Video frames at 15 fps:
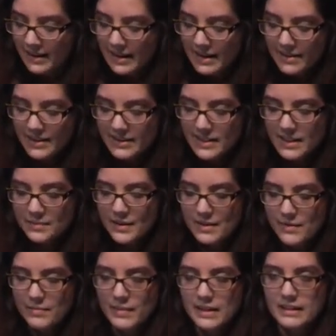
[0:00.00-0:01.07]
And this is
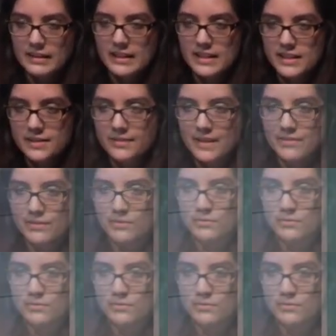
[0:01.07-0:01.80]
maybe my least favorite